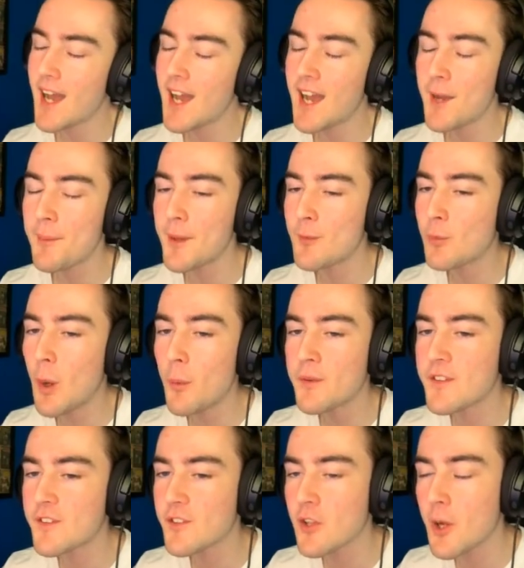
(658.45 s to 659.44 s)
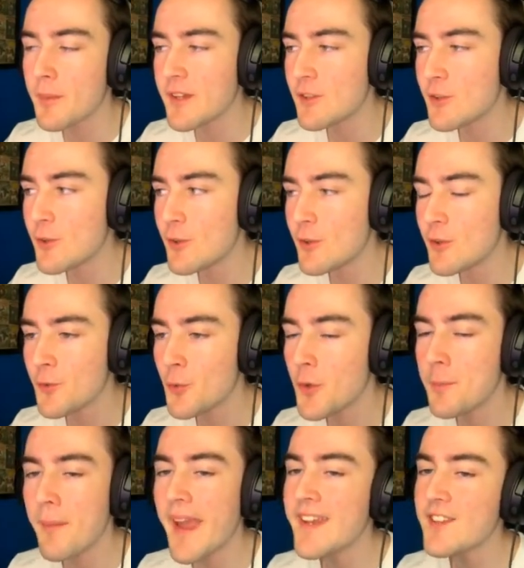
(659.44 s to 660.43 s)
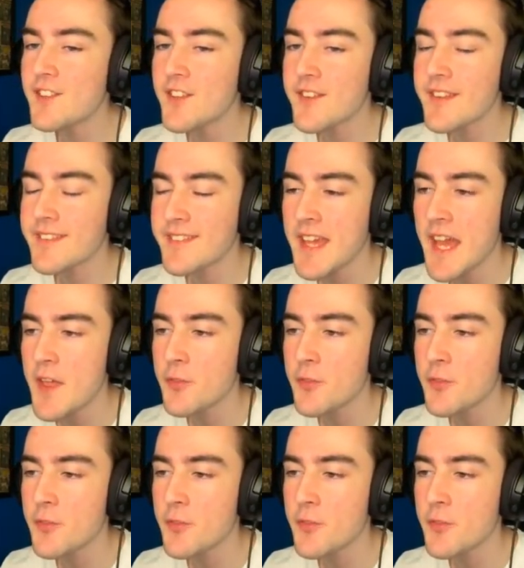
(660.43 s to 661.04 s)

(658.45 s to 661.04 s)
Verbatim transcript: I mean, what was this lobby, dude? We made it to the tenth